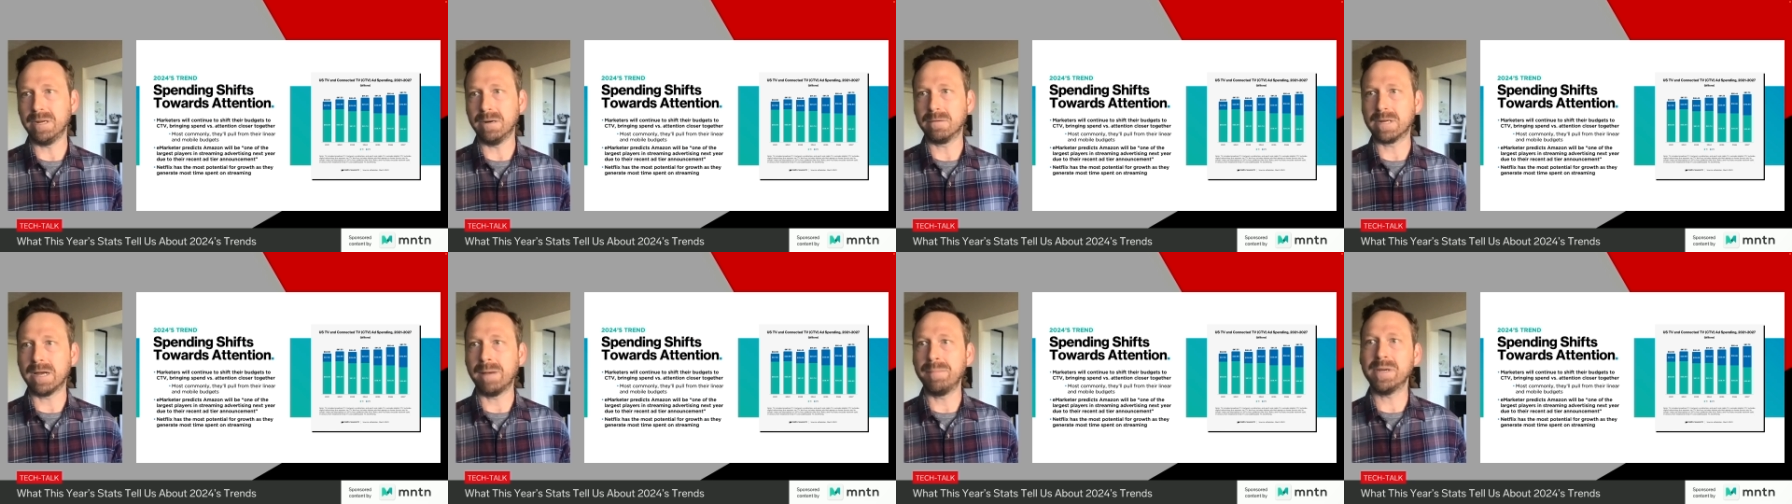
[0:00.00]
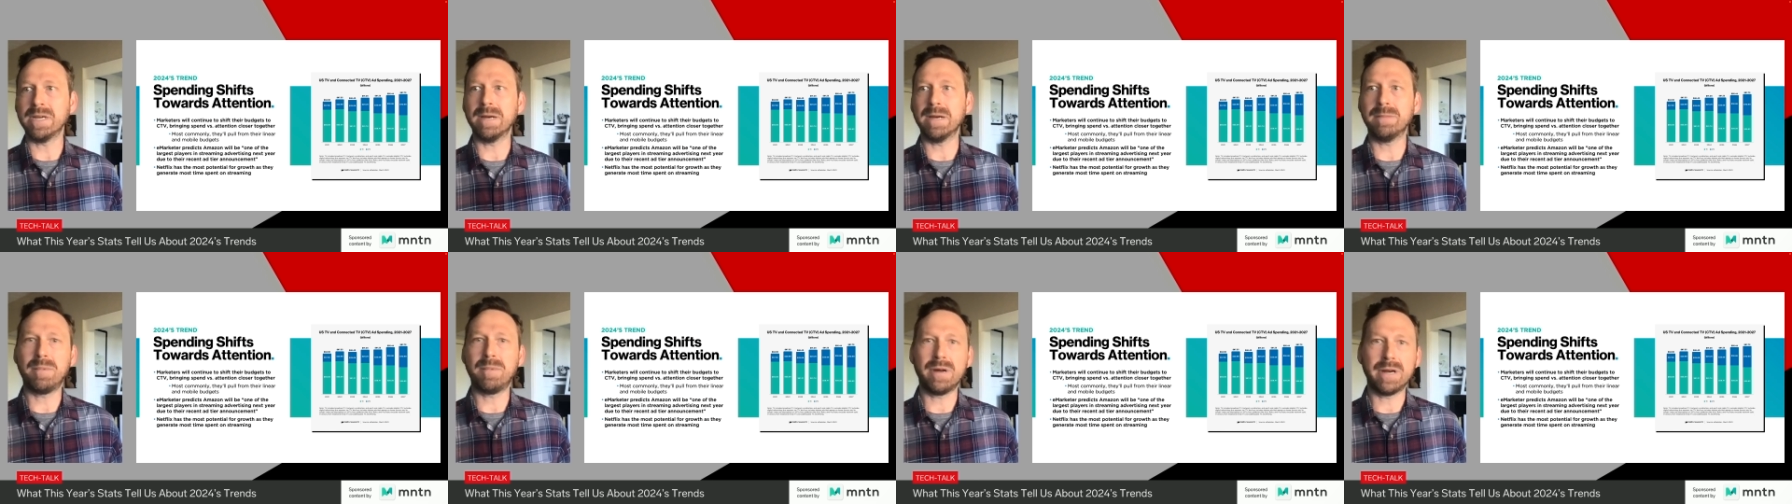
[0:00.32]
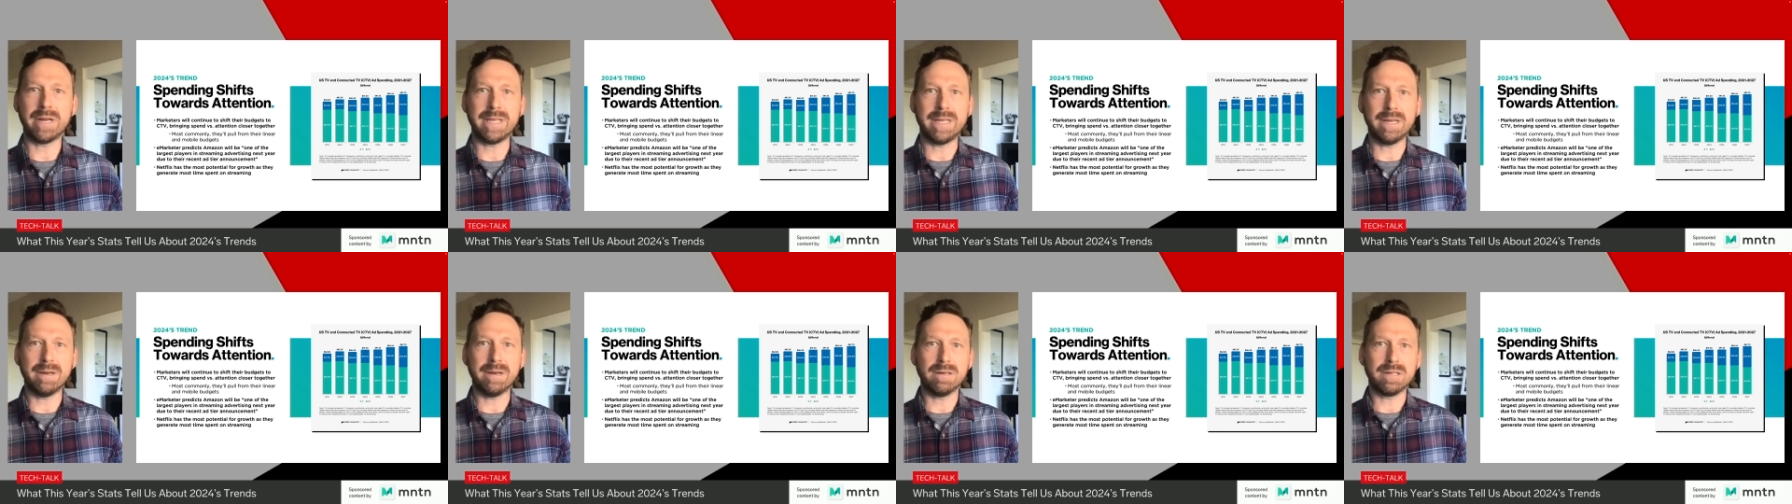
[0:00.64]
coming up on a
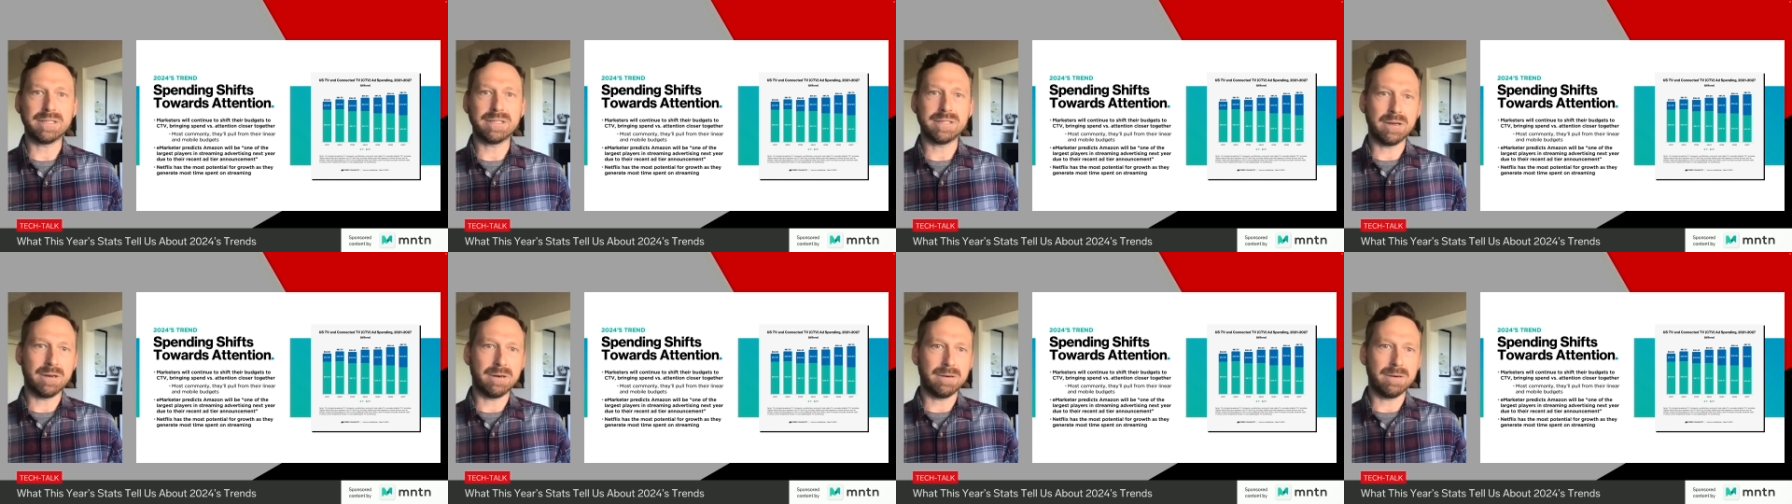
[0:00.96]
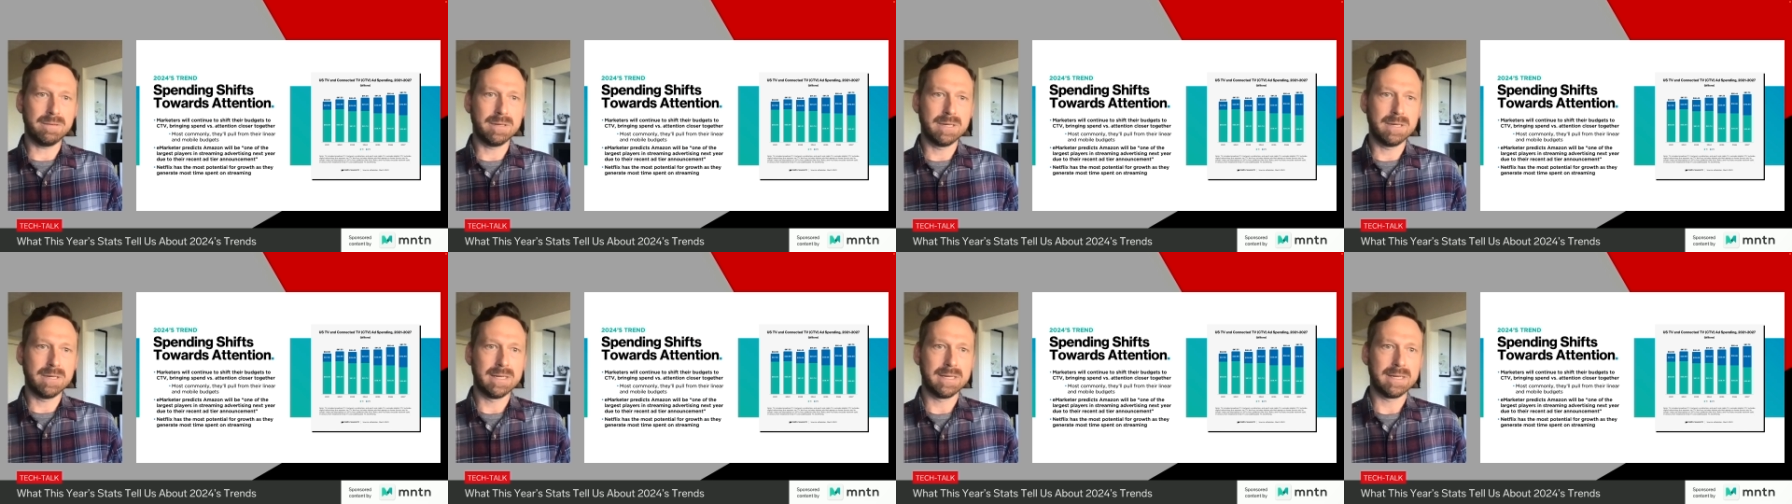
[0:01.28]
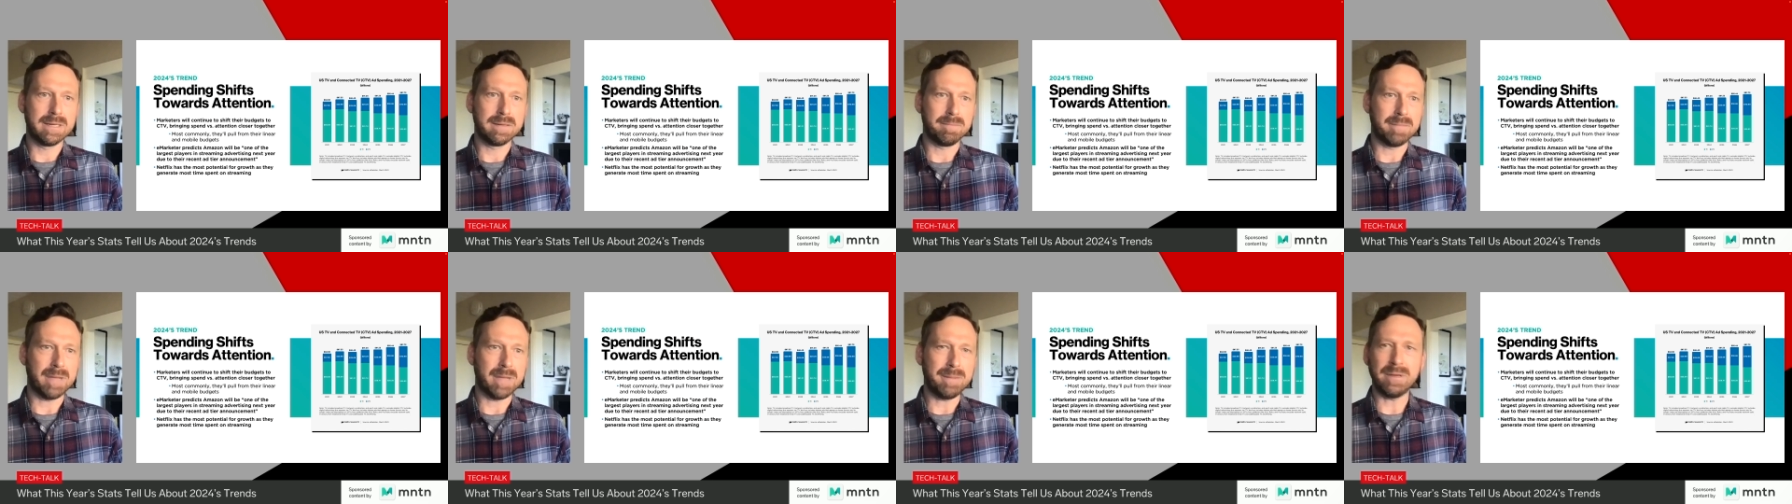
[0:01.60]
year or so,
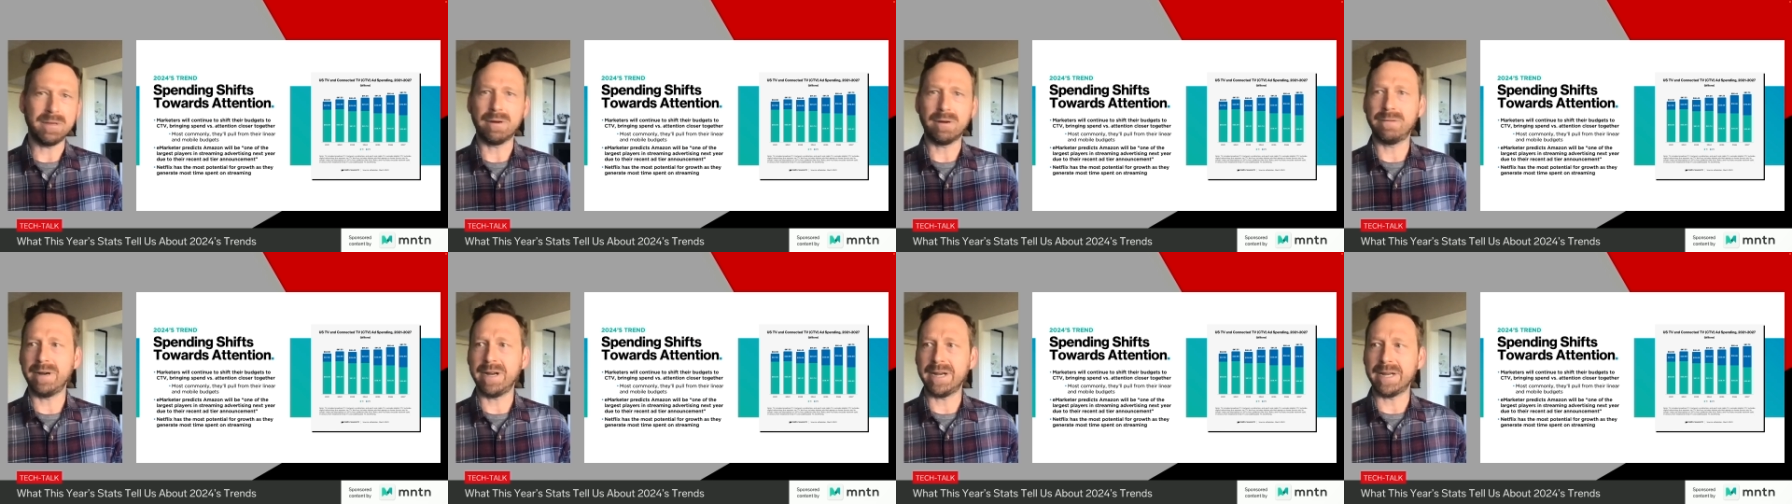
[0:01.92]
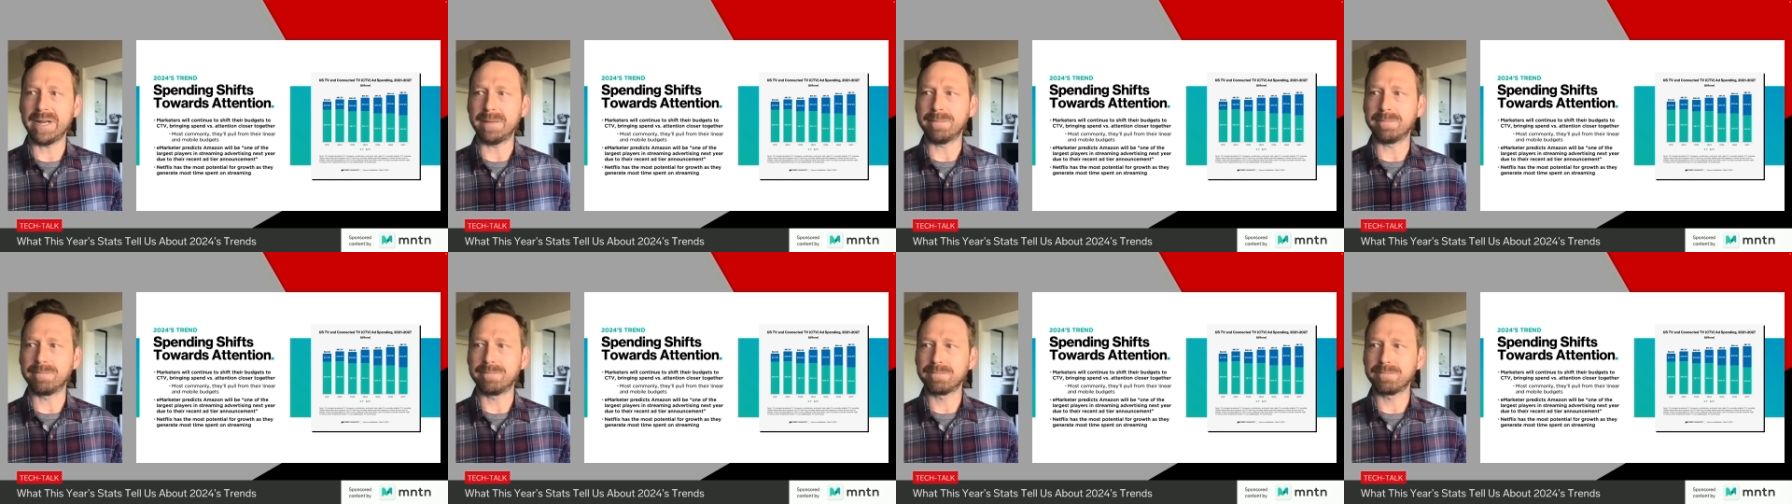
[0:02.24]
maybe already,